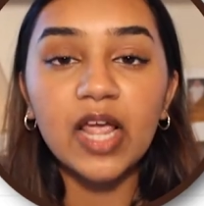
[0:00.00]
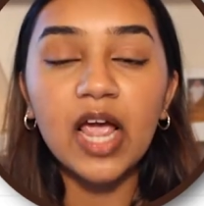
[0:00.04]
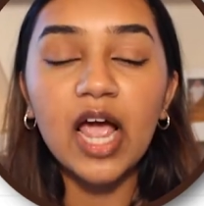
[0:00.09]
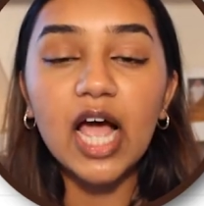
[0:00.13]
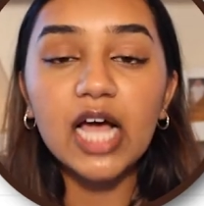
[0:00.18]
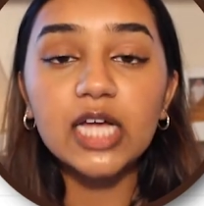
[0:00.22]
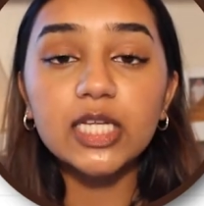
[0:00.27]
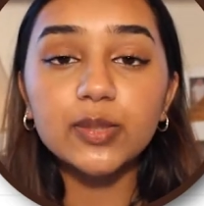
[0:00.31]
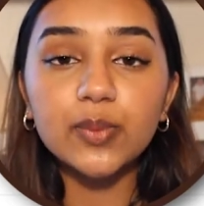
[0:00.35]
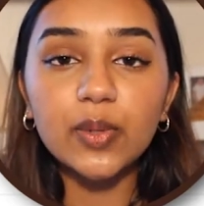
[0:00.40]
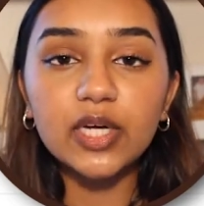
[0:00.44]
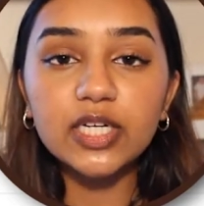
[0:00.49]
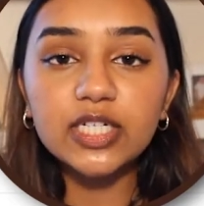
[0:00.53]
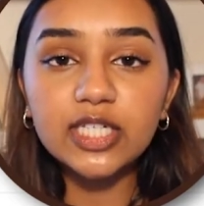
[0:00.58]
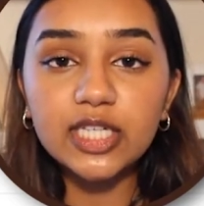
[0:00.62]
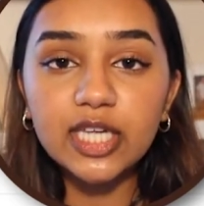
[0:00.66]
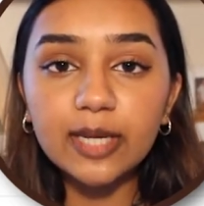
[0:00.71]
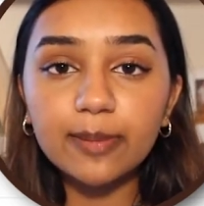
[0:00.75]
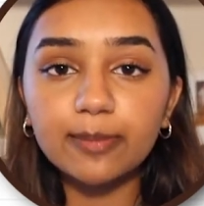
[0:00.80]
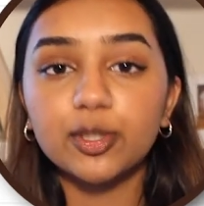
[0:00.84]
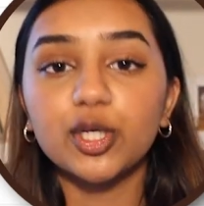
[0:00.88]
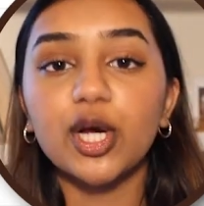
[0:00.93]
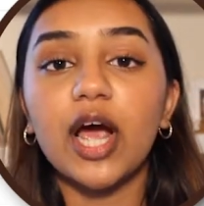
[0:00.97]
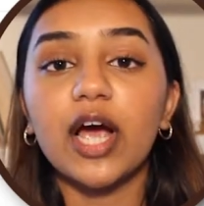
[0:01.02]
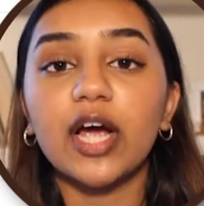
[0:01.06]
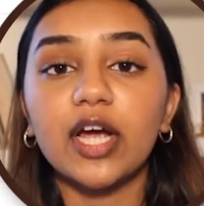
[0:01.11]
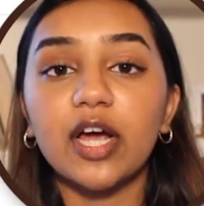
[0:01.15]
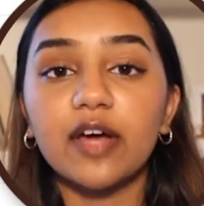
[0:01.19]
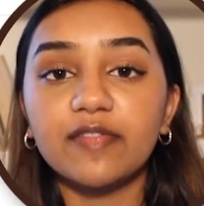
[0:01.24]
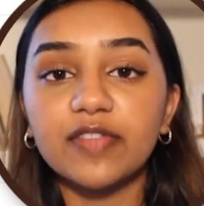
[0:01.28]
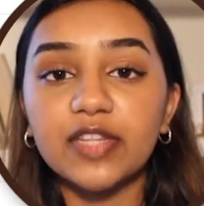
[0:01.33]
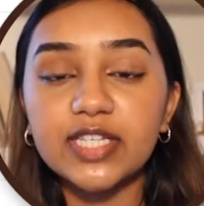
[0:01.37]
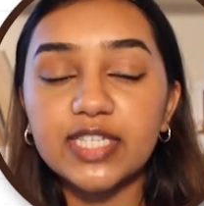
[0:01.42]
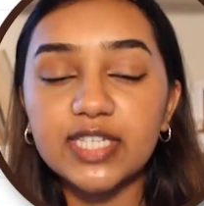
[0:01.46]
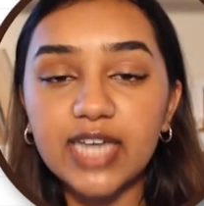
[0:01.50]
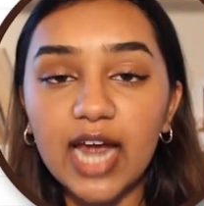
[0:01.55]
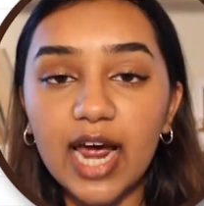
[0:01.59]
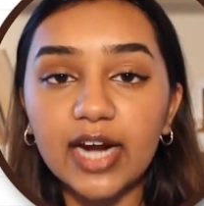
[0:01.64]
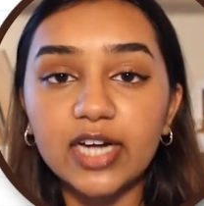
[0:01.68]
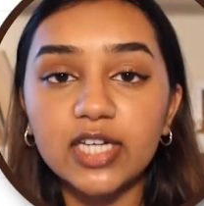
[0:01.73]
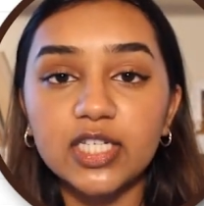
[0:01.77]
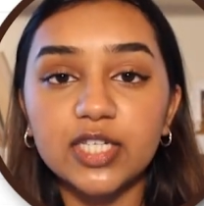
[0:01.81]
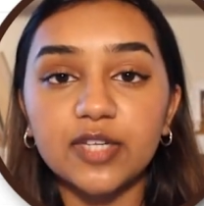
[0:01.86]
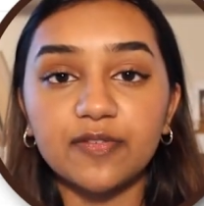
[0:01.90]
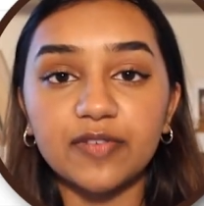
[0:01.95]
as well as keep track of the
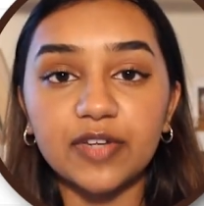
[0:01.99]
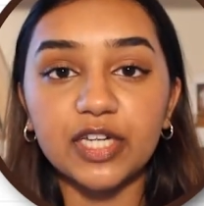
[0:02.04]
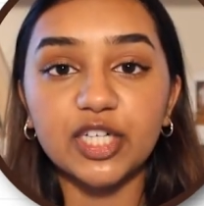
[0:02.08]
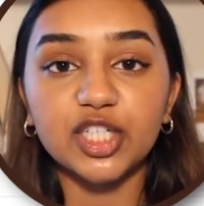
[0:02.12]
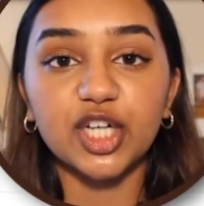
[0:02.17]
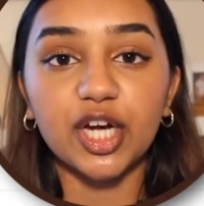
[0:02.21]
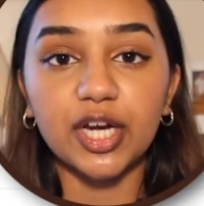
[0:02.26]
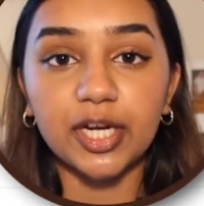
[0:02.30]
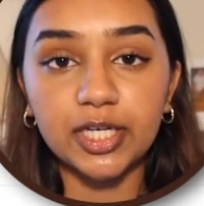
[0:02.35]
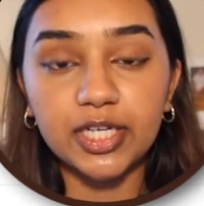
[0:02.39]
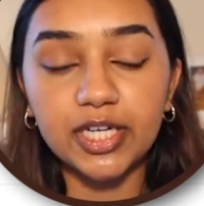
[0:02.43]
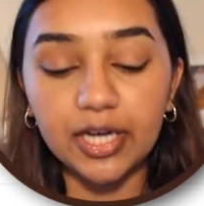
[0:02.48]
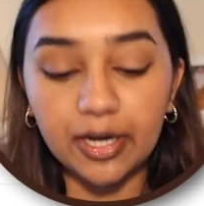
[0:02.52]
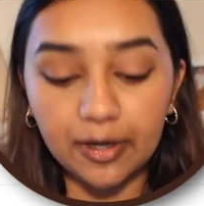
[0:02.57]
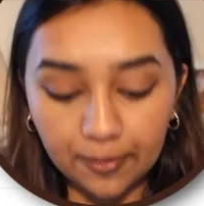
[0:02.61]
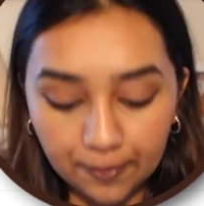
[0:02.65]
status of each idea.